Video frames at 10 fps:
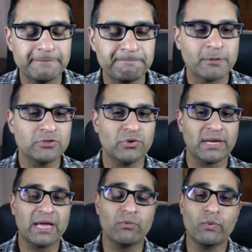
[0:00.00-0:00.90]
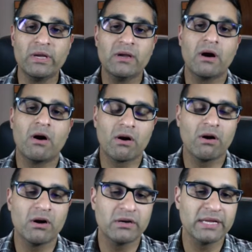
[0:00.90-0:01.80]
So again, we are
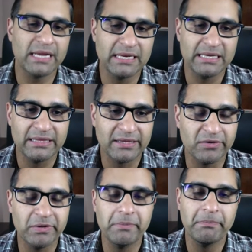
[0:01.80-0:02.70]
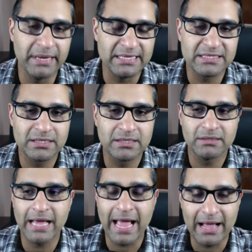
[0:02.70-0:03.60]
on an Ethereum based
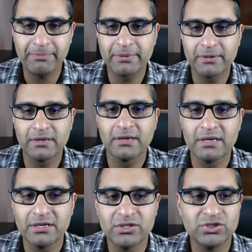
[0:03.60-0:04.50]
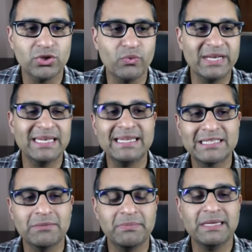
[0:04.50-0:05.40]
app, so we need
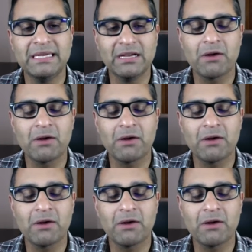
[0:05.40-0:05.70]
to be, our